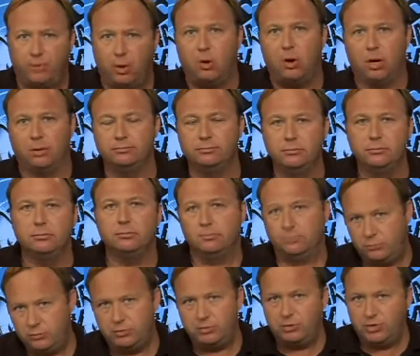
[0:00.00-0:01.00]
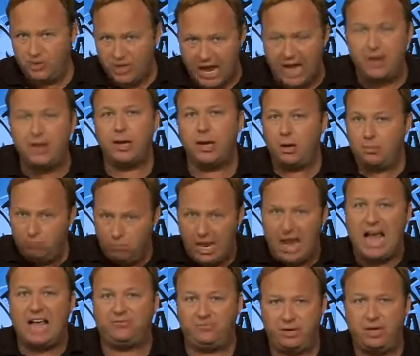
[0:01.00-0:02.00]
floor, jetting and
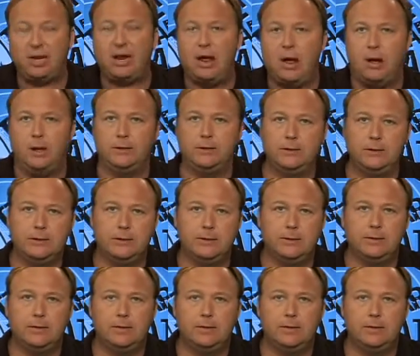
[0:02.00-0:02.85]
blasting out.